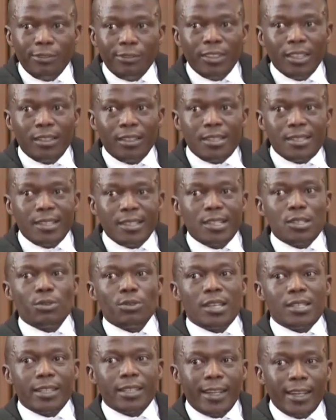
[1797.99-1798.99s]
If the
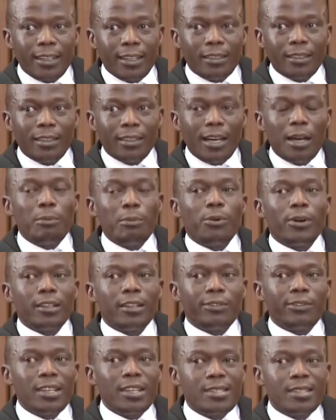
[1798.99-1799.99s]
deceased was lying
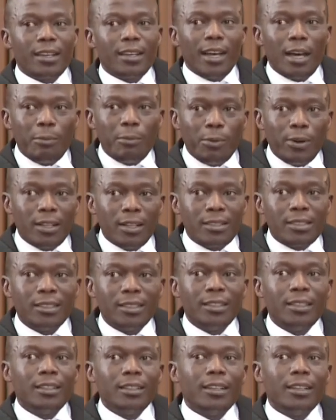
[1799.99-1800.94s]
upward, facing upward,